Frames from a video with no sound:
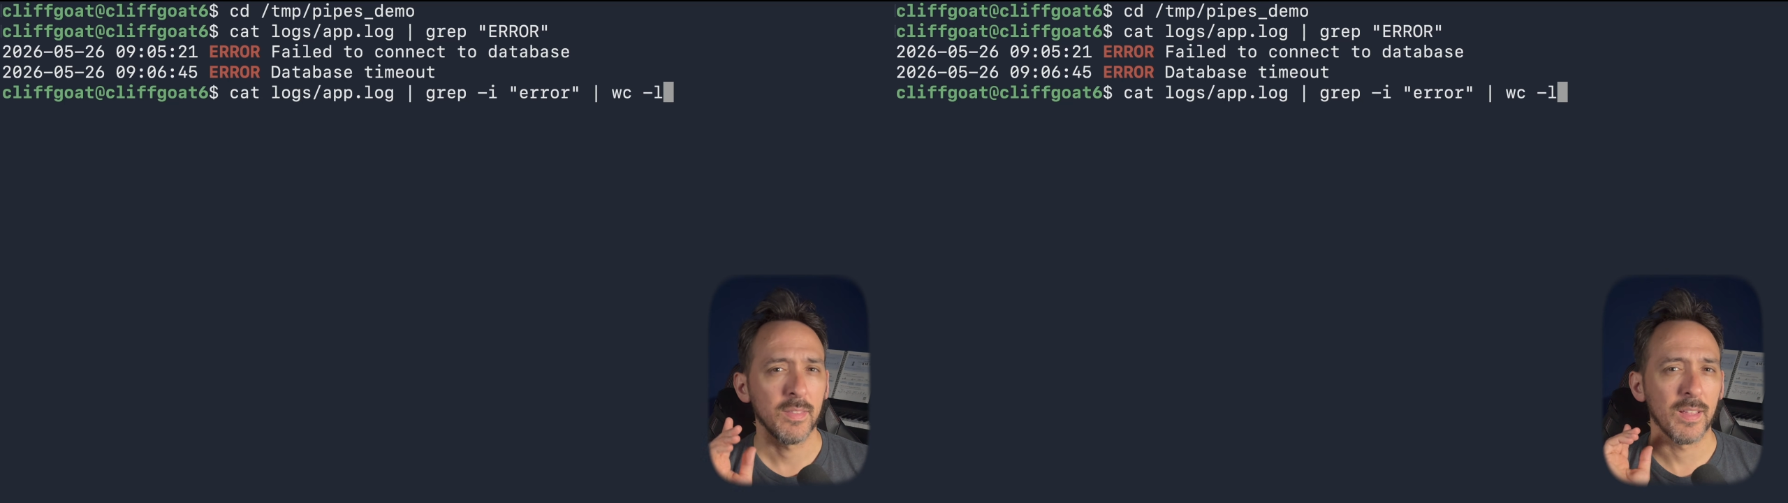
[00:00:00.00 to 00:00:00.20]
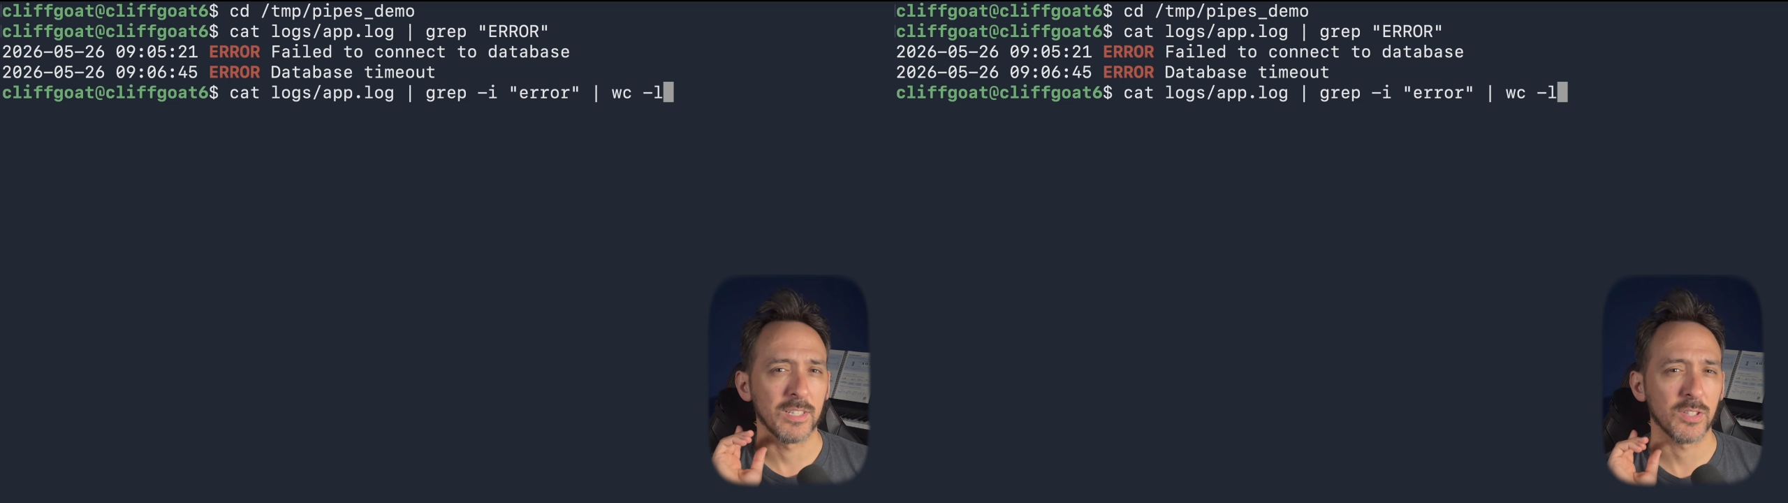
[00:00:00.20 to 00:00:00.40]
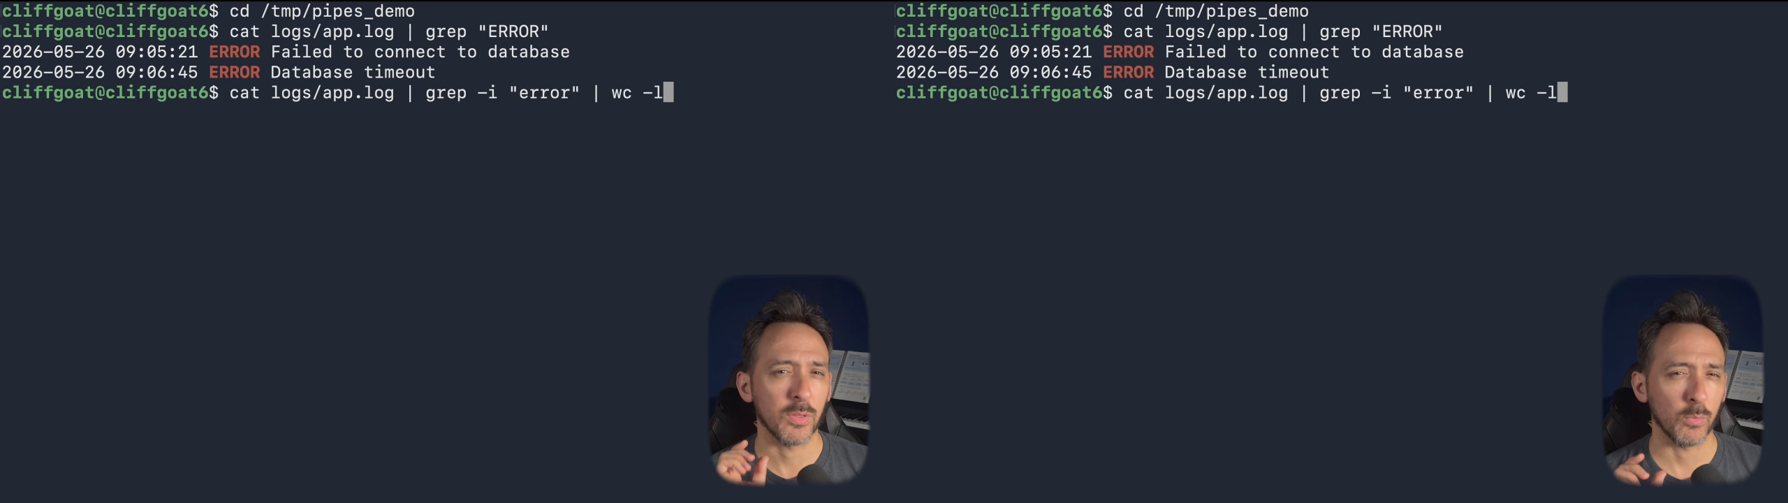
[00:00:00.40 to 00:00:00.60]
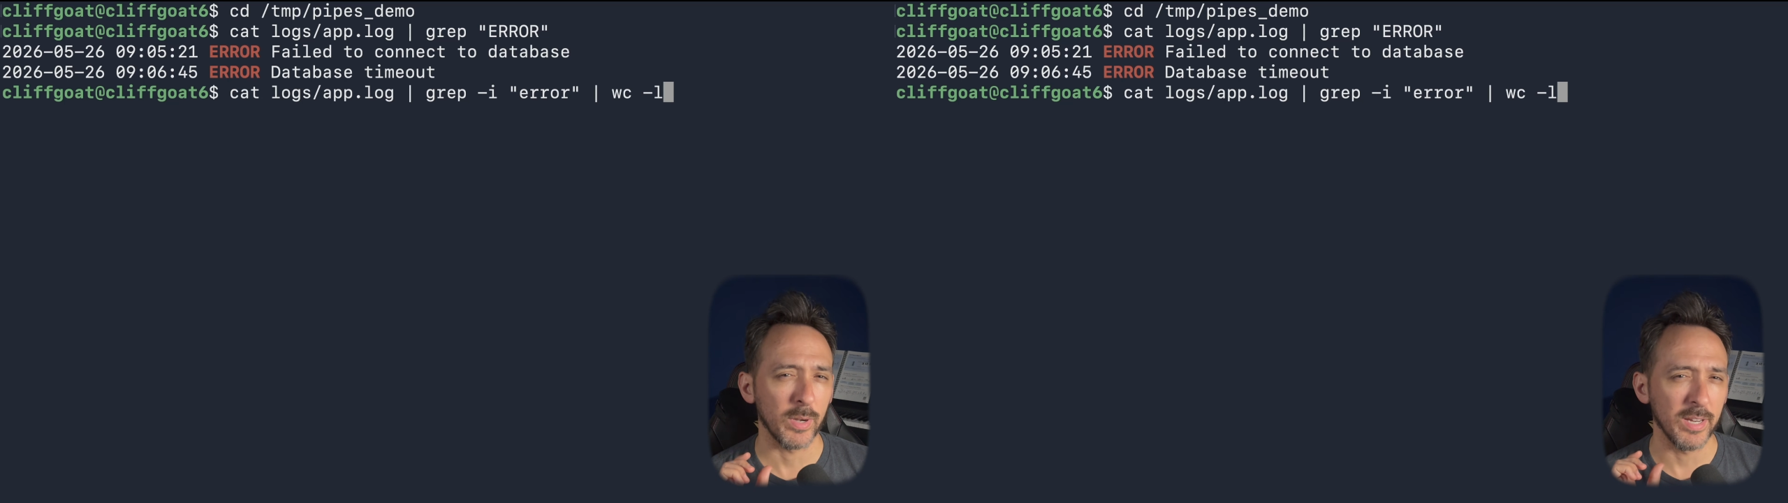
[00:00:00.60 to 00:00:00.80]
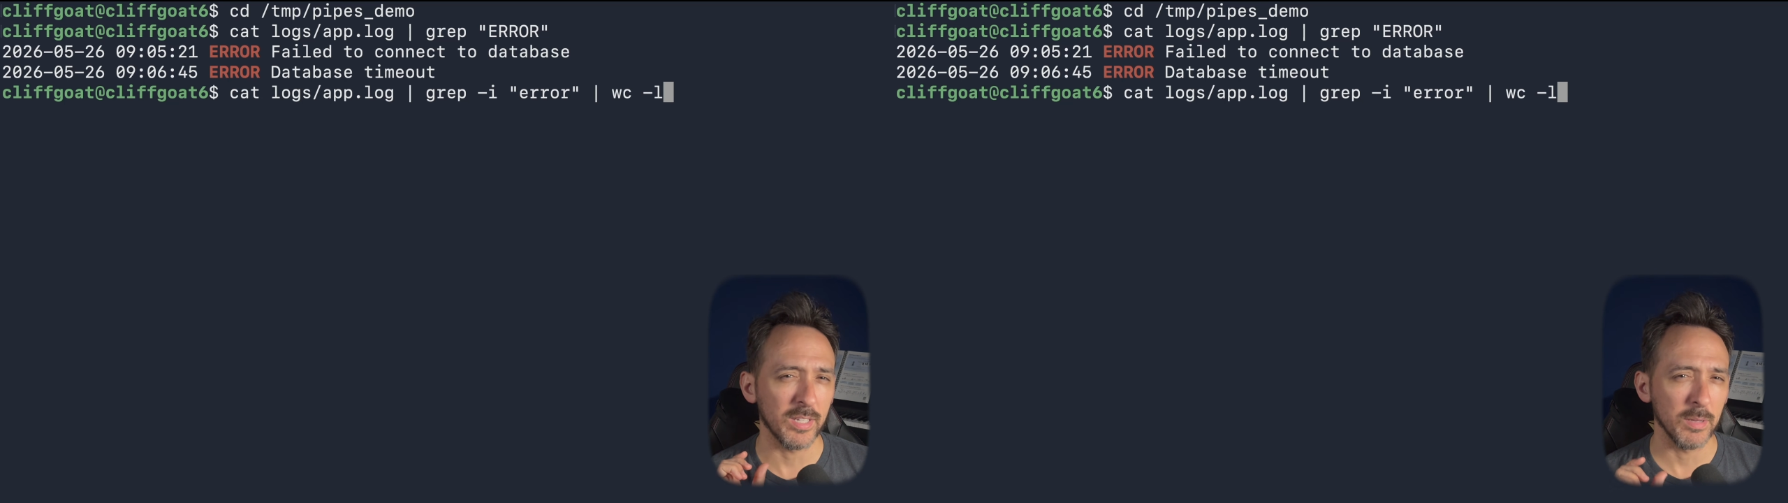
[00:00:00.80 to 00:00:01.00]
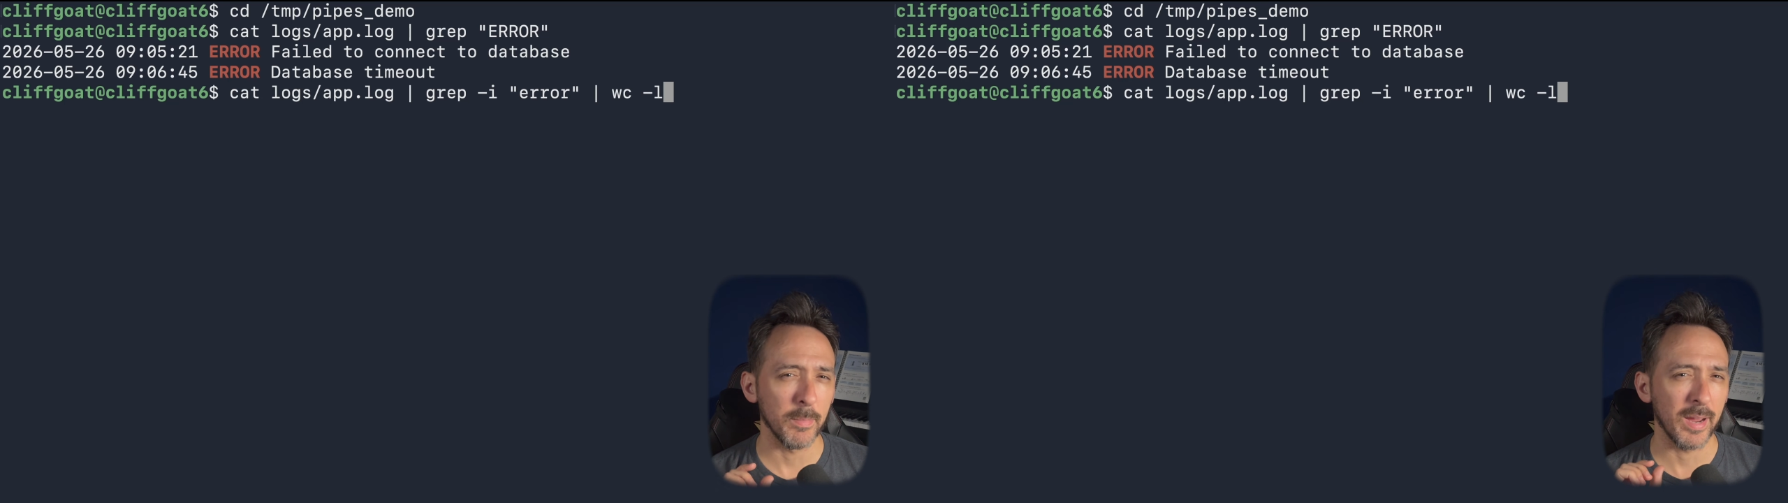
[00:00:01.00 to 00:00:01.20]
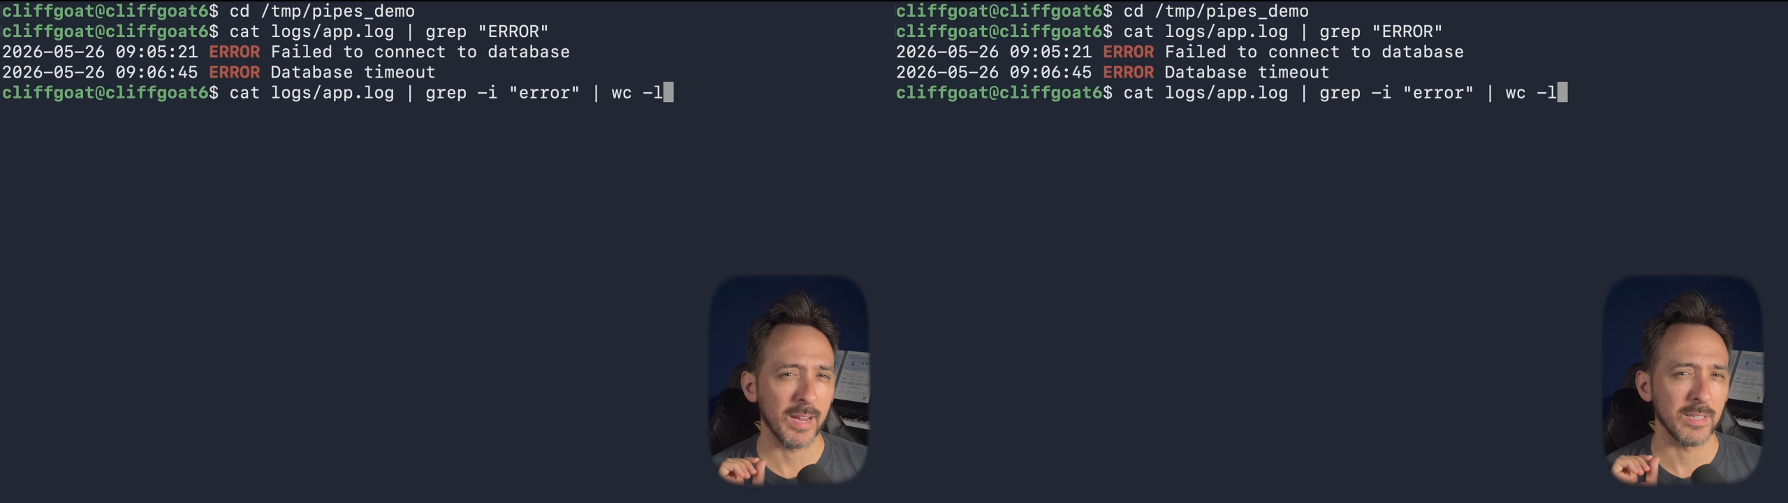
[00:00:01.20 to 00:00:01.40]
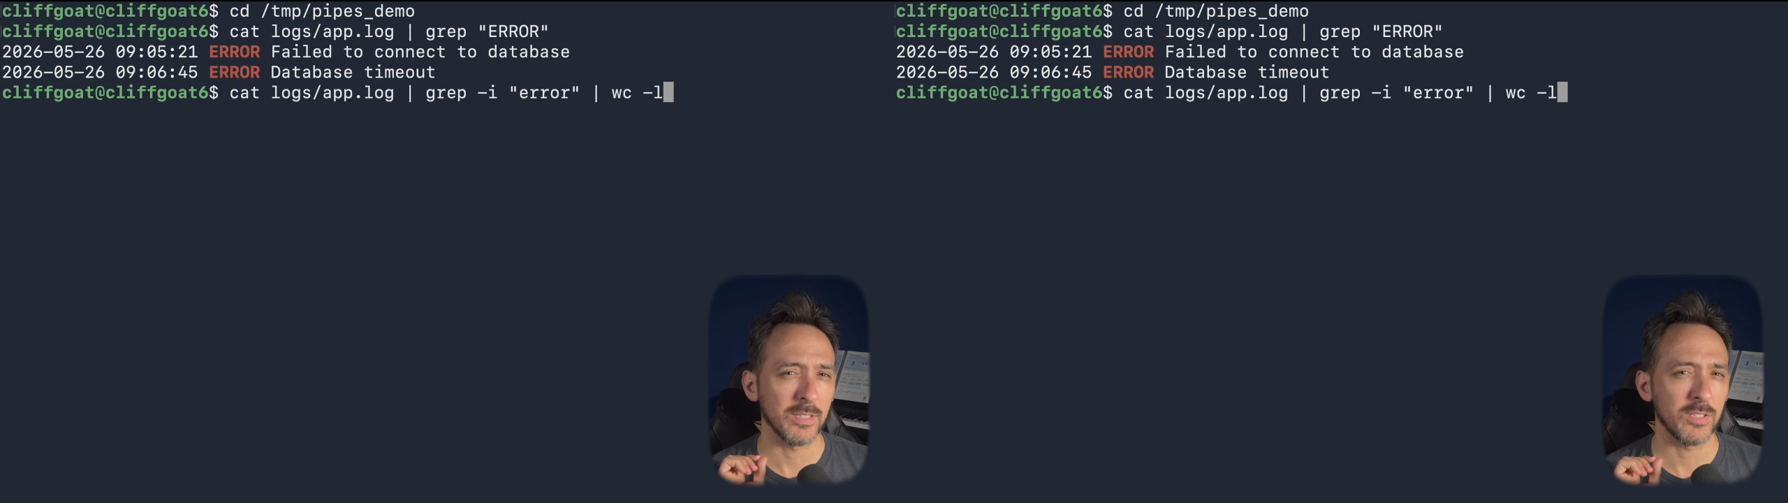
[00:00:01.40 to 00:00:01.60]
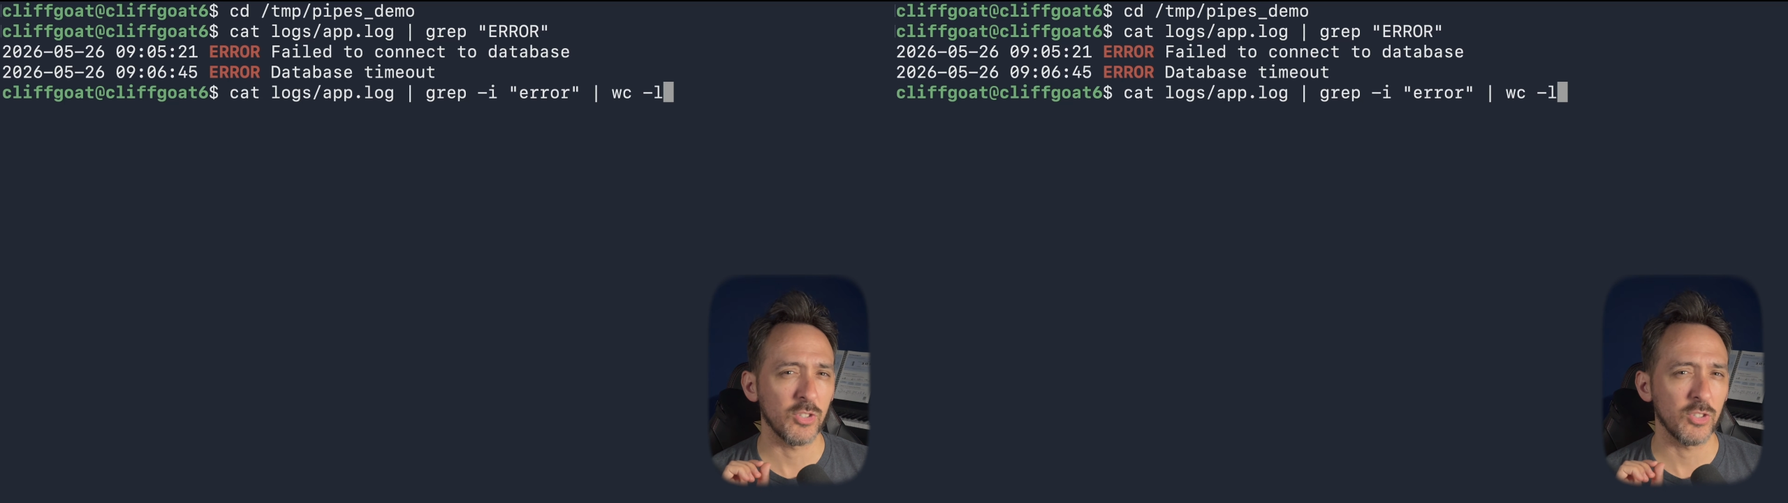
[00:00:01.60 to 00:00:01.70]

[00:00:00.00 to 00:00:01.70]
That's 3 commands